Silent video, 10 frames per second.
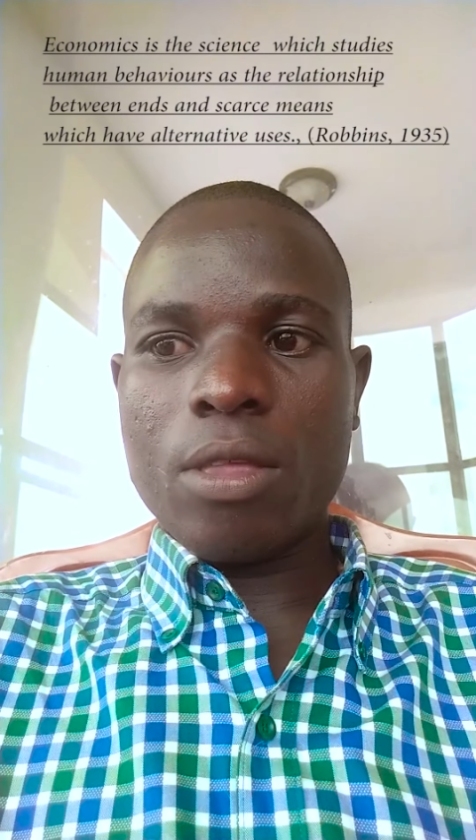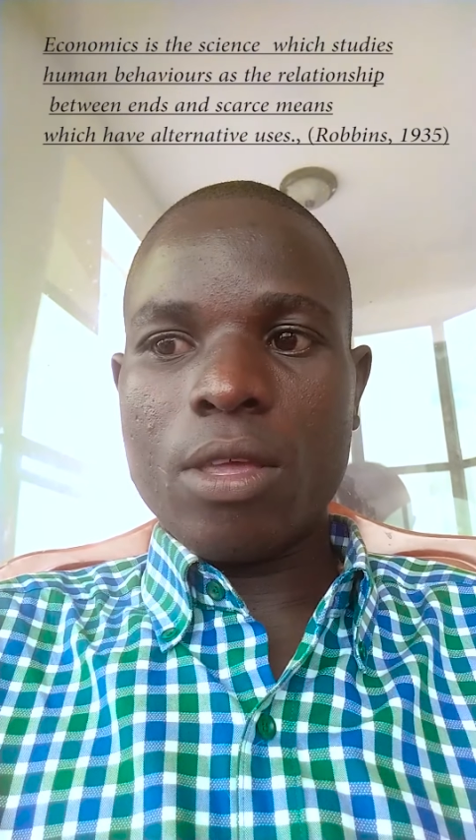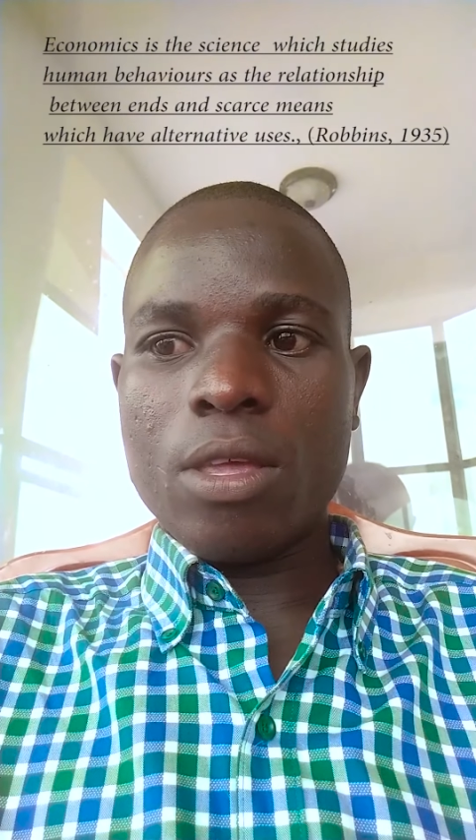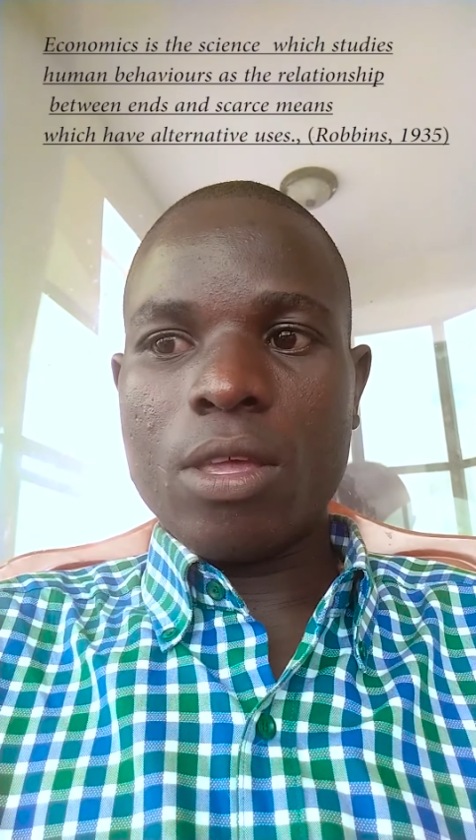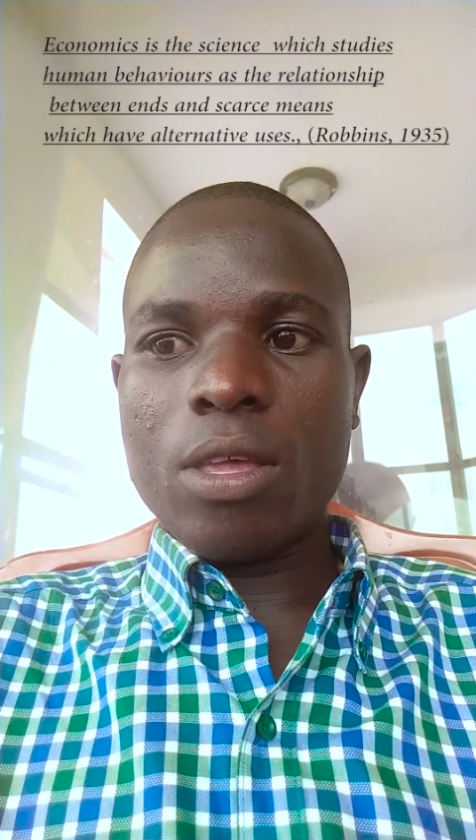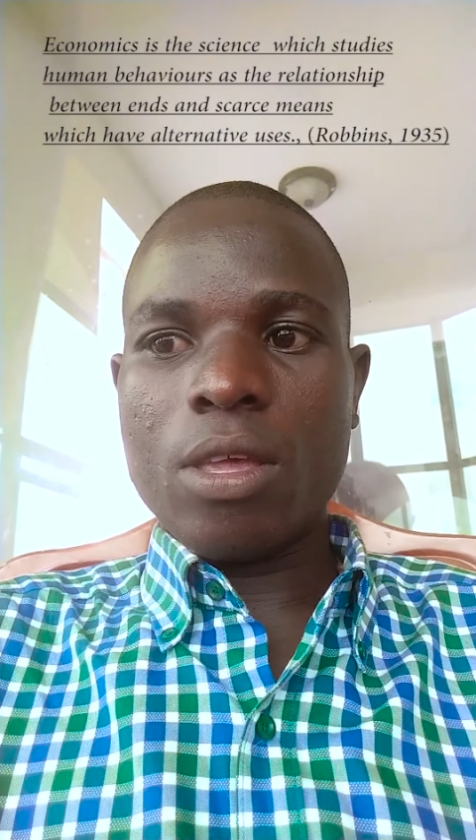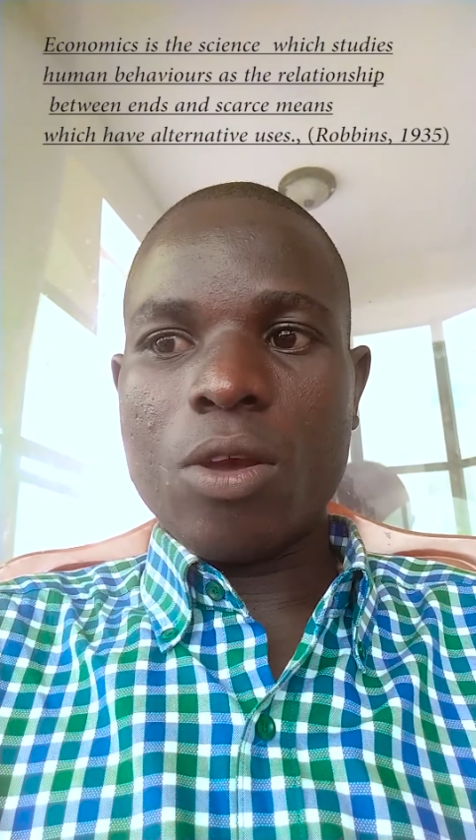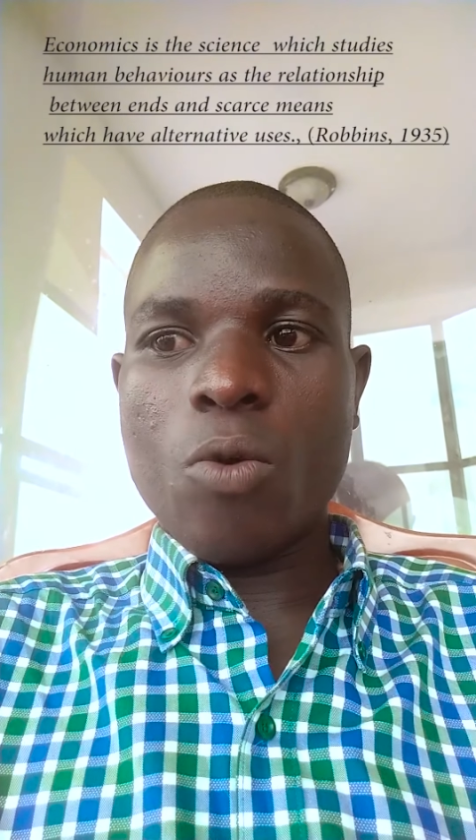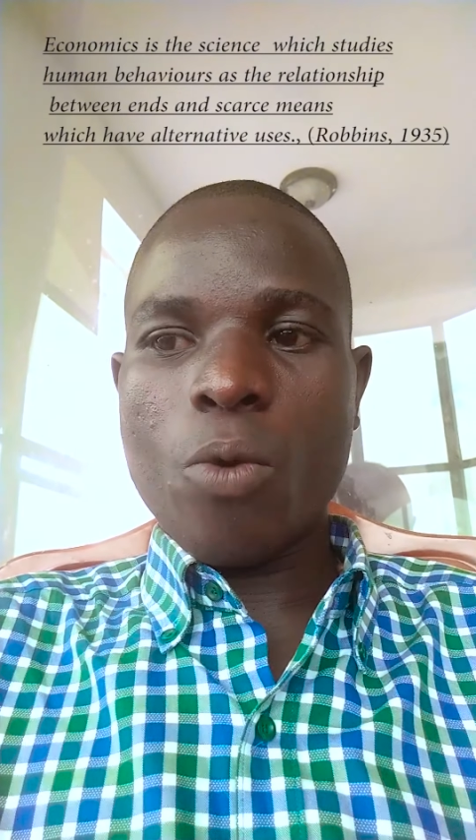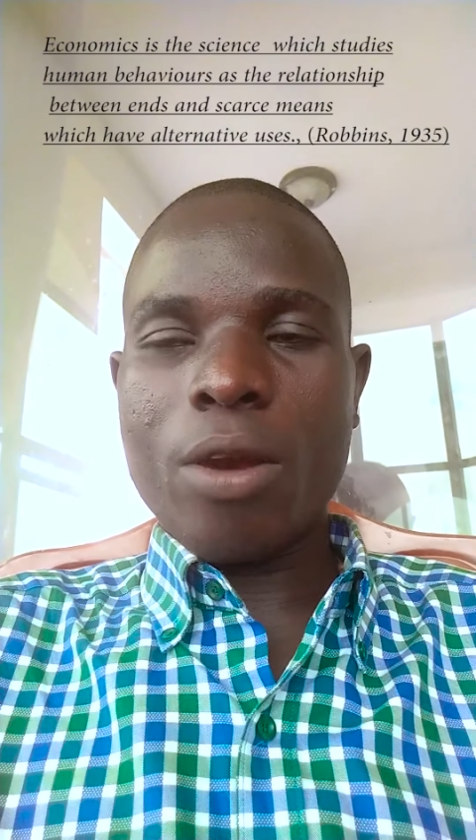the
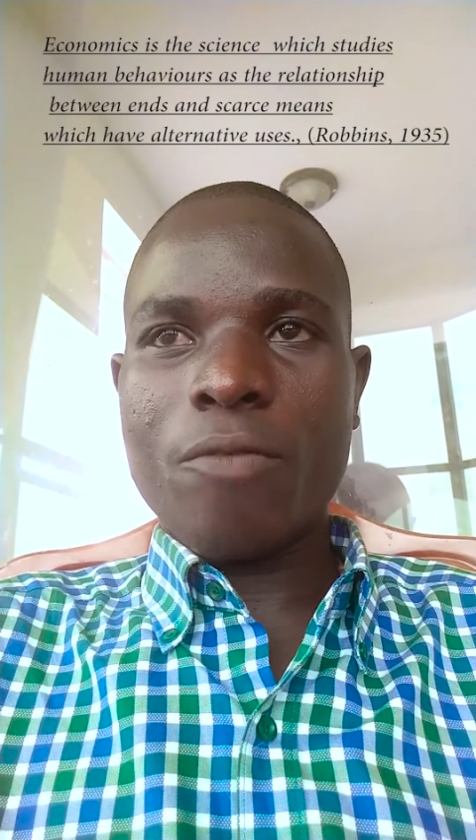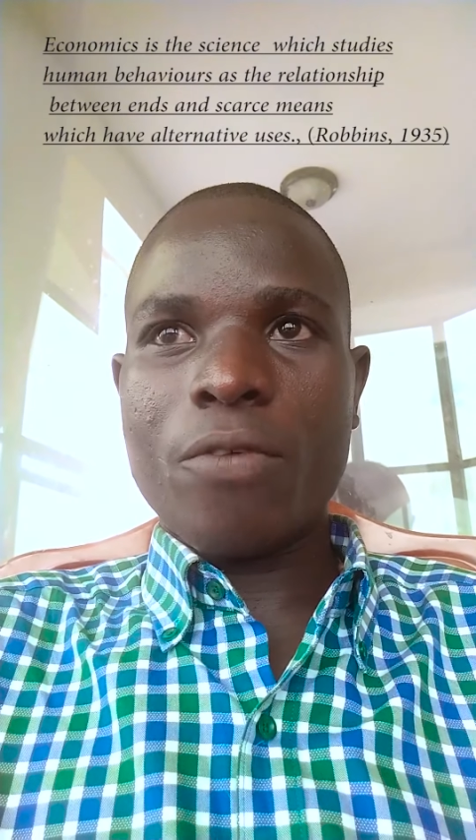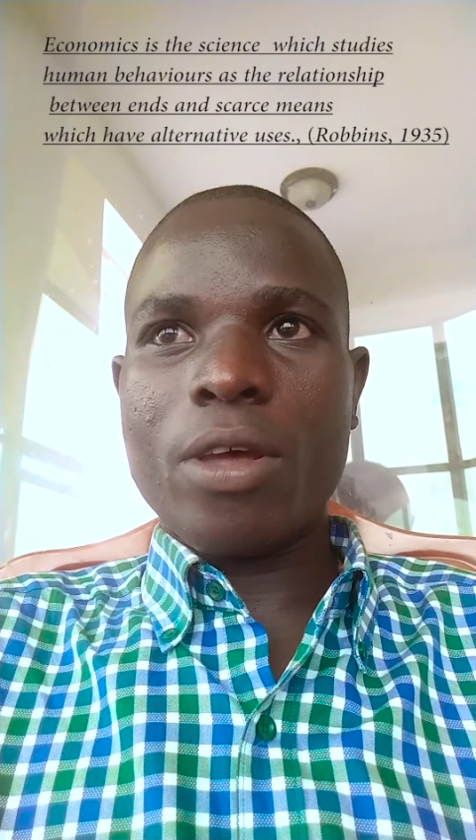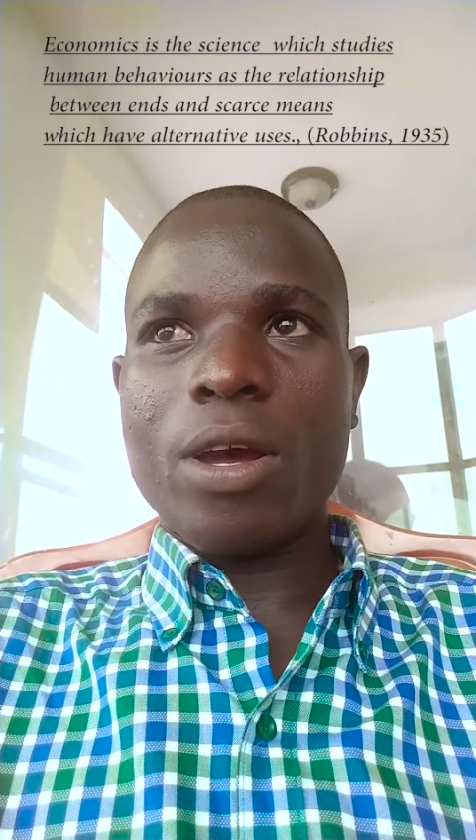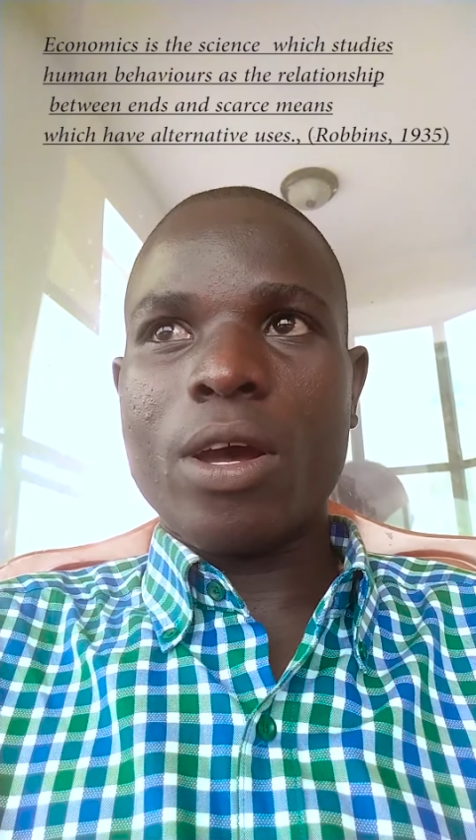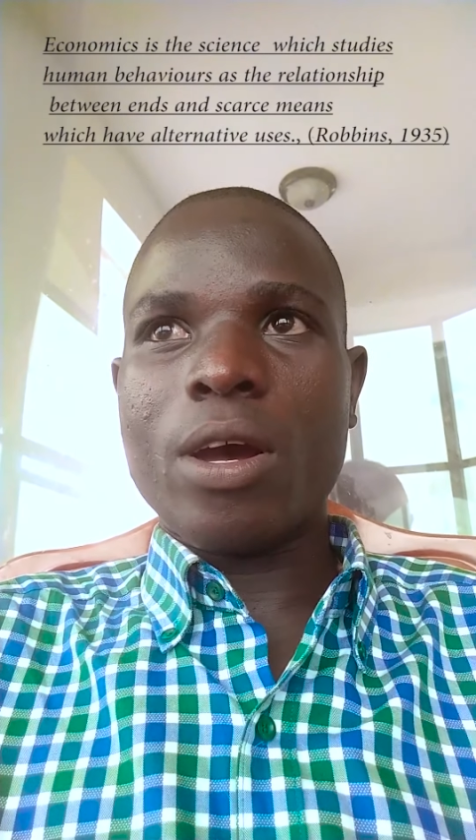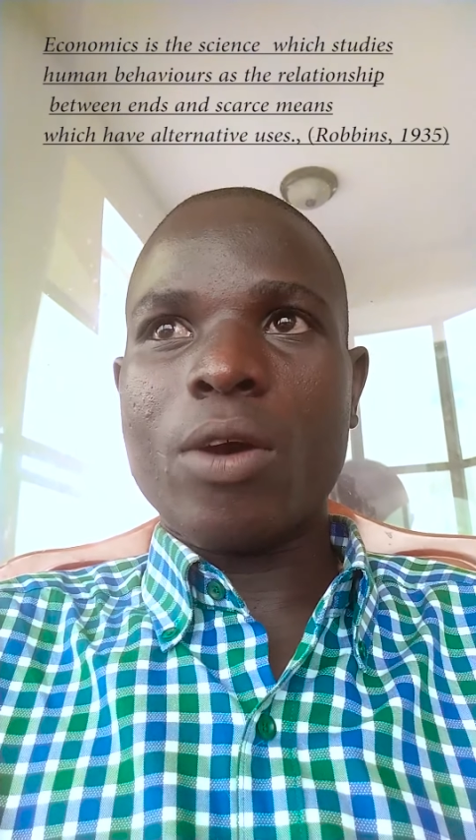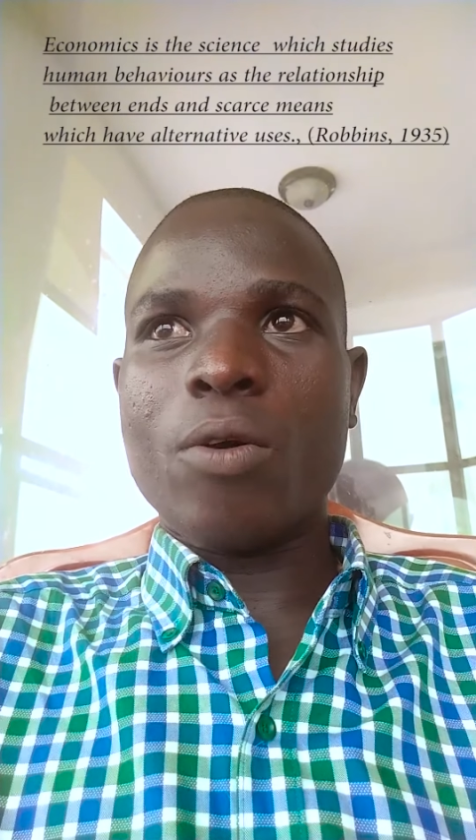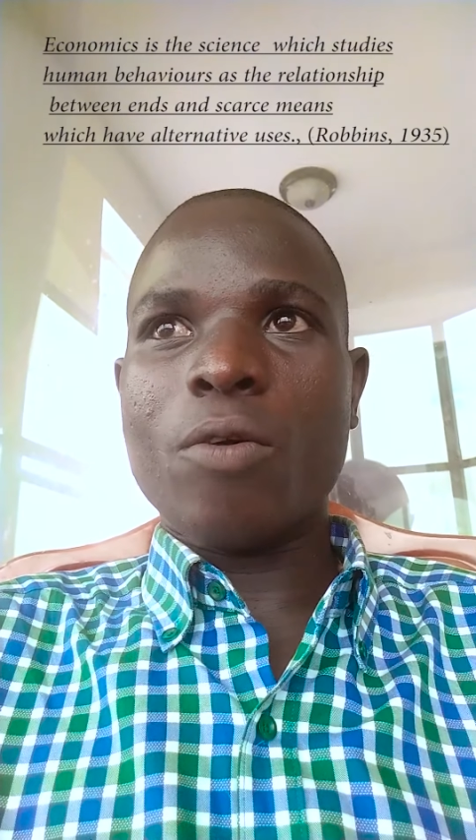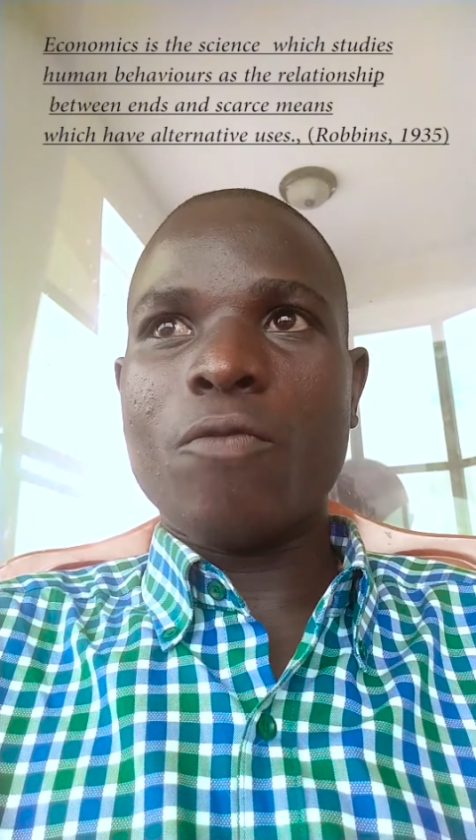welfare
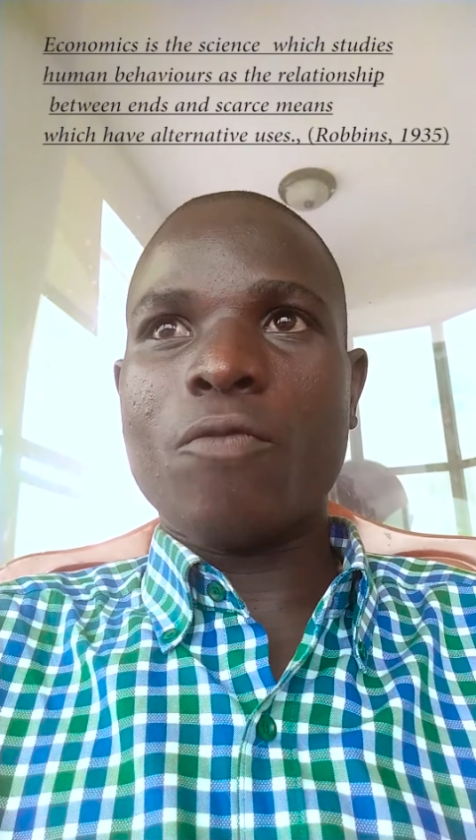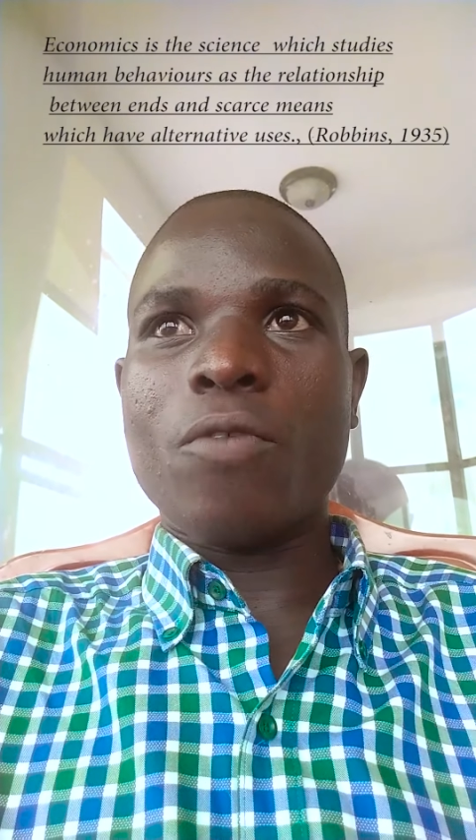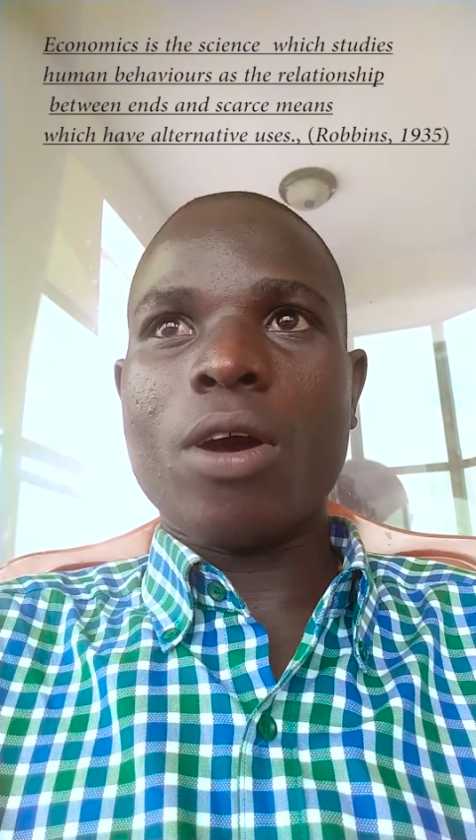of